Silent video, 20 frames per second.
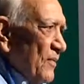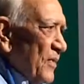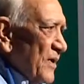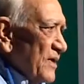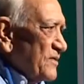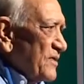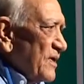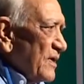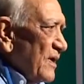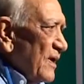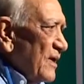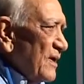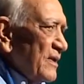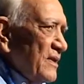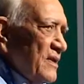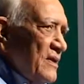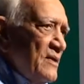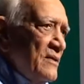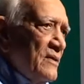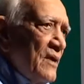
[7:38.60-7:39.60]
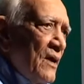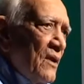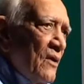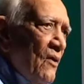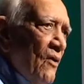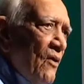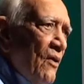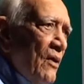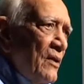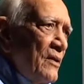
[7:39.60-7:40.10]
Basically, these are
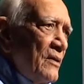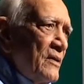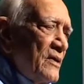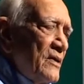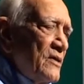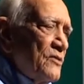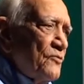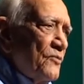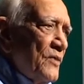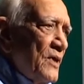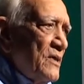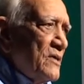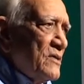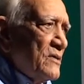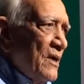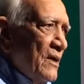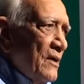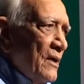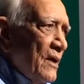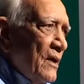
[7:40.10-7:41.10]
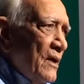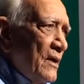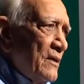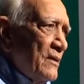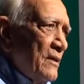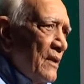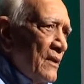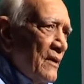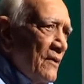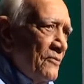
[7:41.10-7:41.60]
all these words
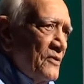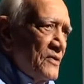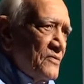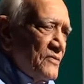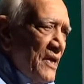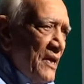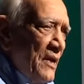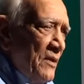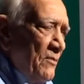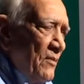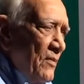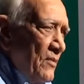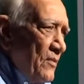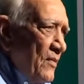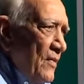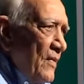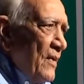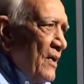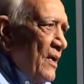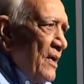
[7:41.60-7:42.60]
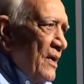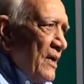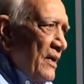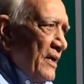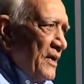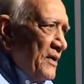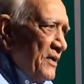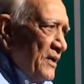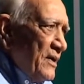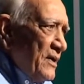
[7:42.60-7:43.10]
are of the same
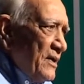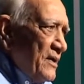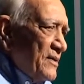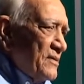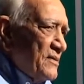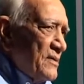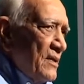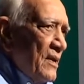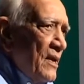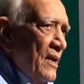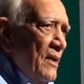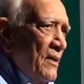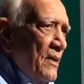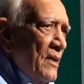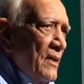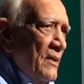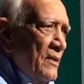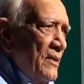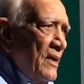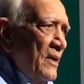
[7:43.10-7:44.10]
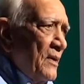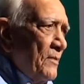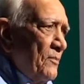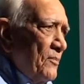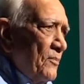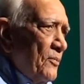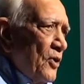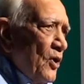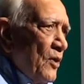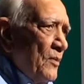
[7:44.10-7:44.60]
categories. They
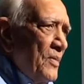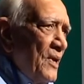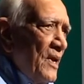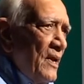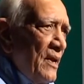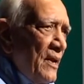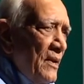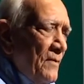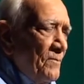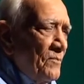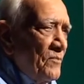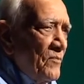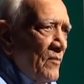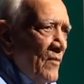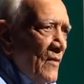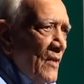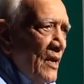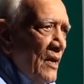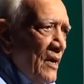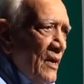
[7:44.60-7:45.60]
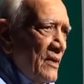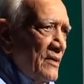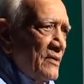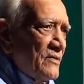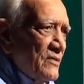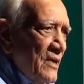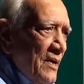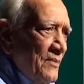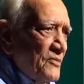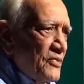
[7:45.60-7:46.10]
probably, uh,
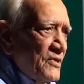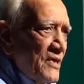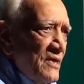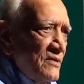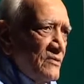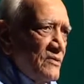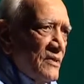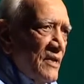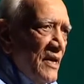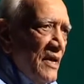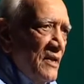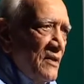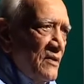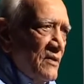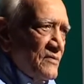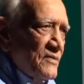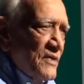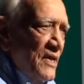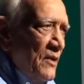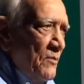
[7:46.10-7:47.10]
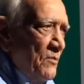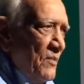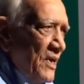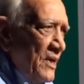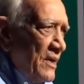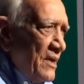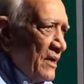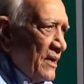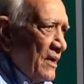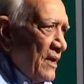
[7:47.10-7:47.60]
in some sense, carry the same
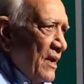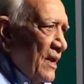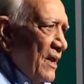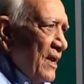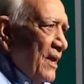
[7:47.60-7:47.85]
meaning.